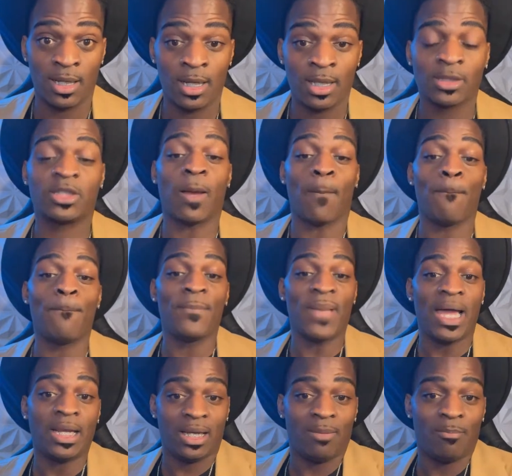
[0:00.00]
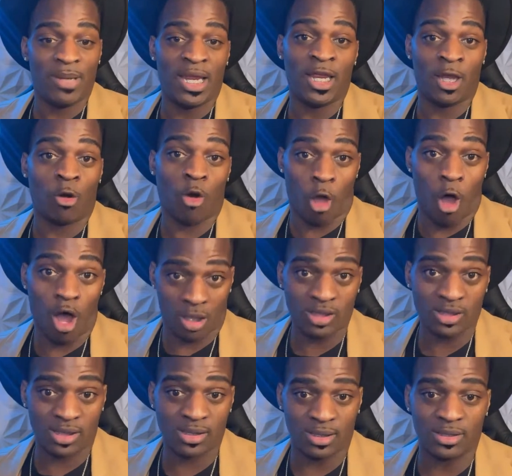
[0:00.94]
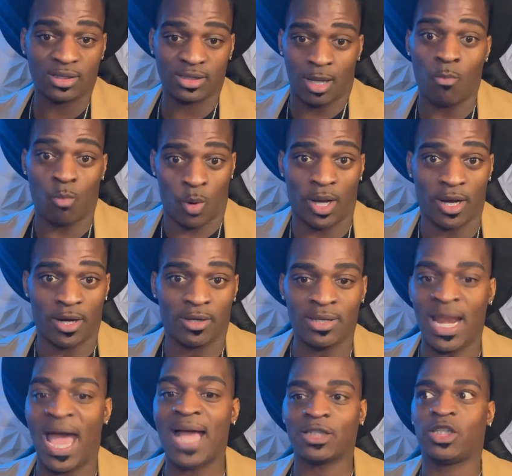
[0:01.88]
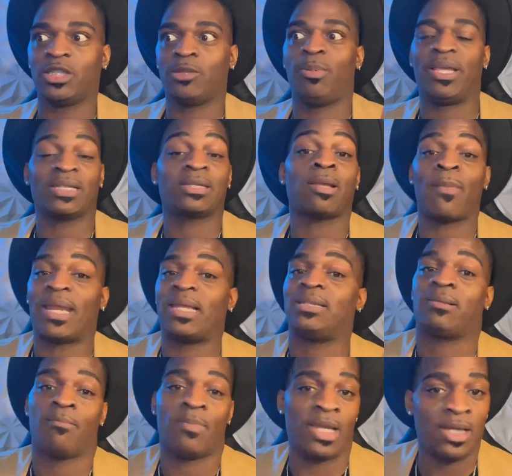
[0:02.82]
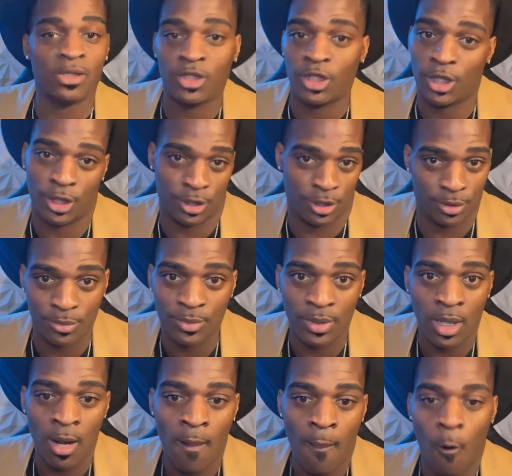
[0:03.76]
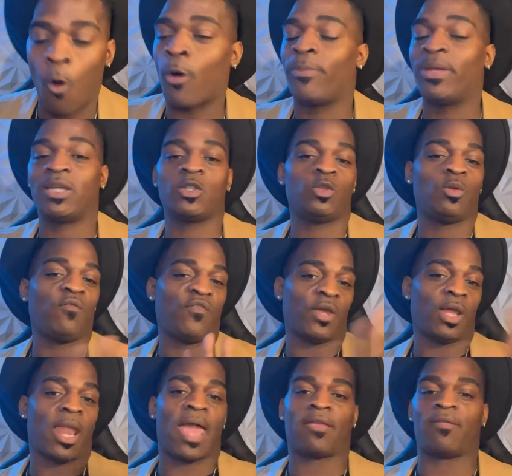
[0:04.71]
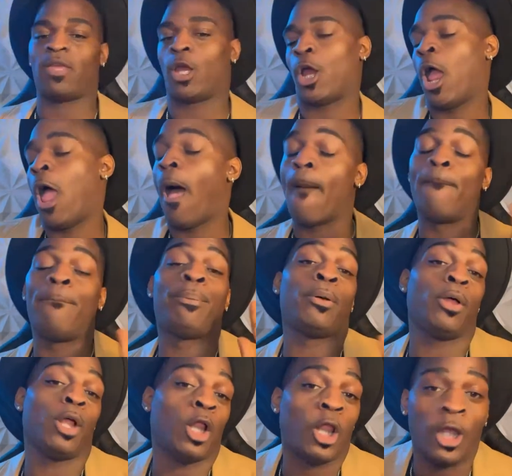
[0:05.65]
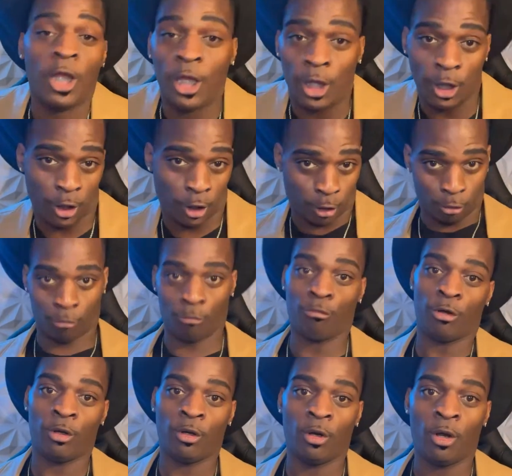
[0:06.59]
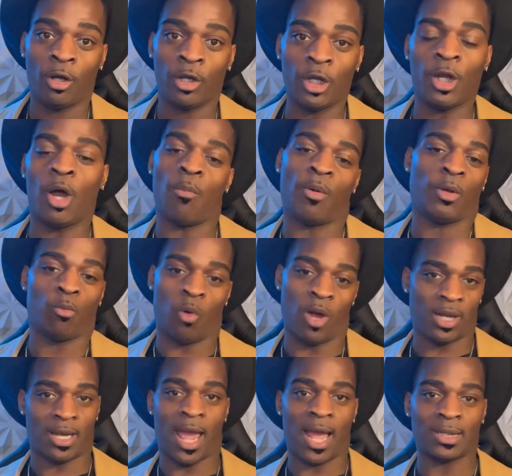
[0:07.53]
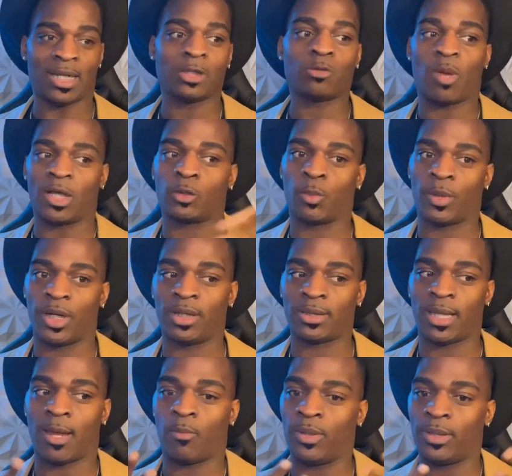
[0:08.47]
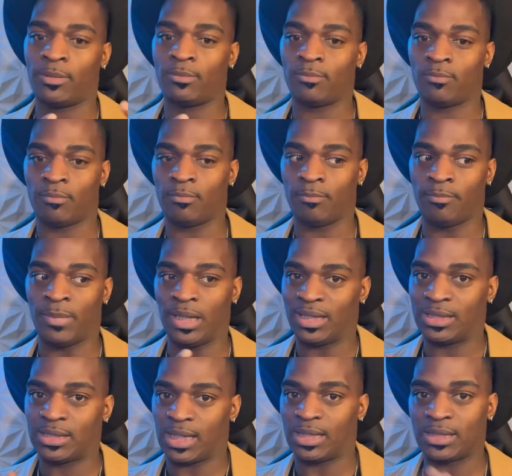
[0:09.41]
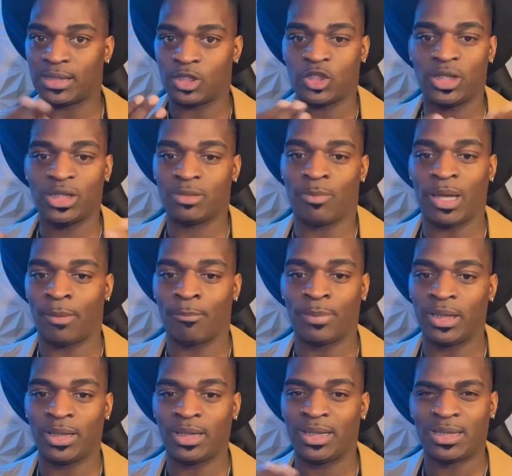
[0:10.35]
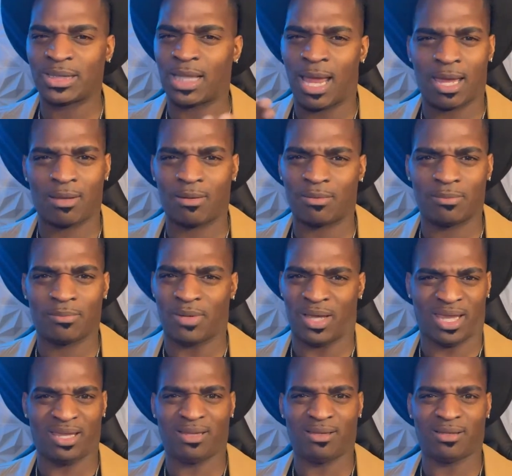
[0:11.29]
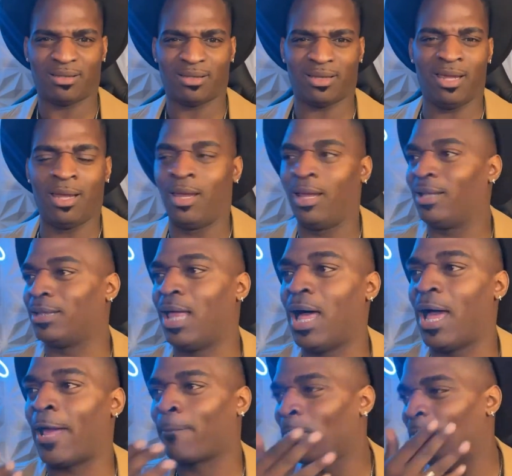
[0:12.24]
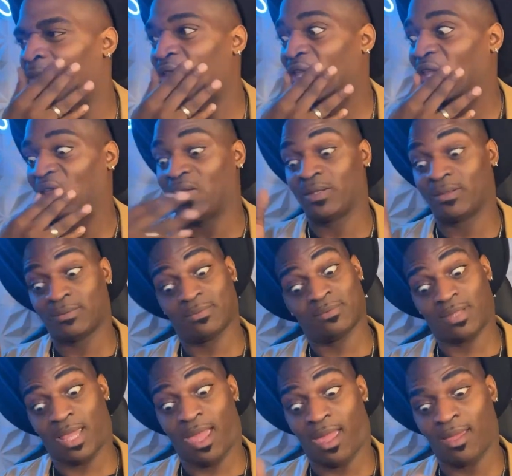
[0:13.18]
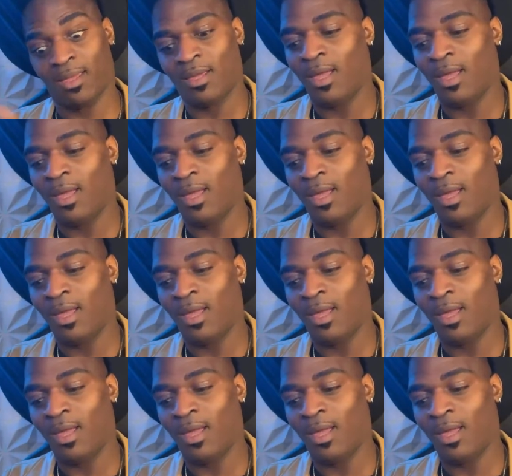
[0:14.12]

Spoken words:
Some money being lost somewhere. Not just because somebody's mean to you or because you feel like they're bullying you. And whatnot. That's why it's weird that when Millie says that she's being bullied, it's like, what? Like, okay.